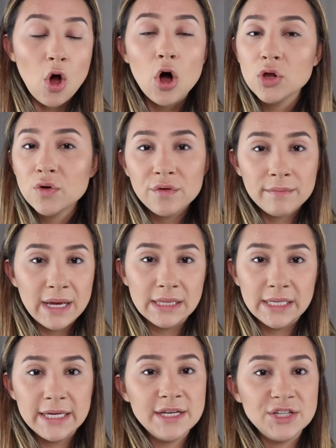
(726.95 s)
all over my
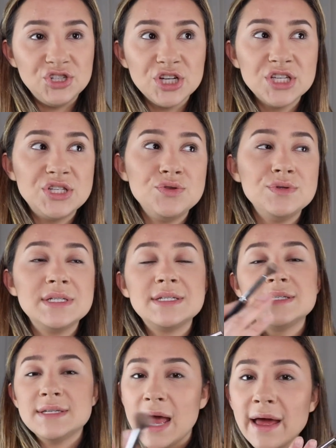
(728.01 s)
lid just to
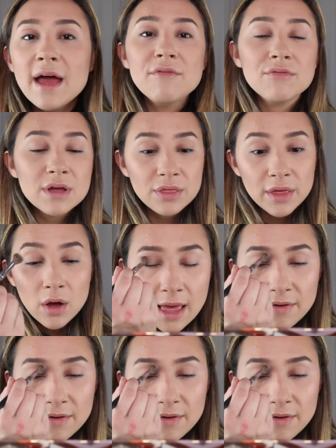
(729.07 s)
set everything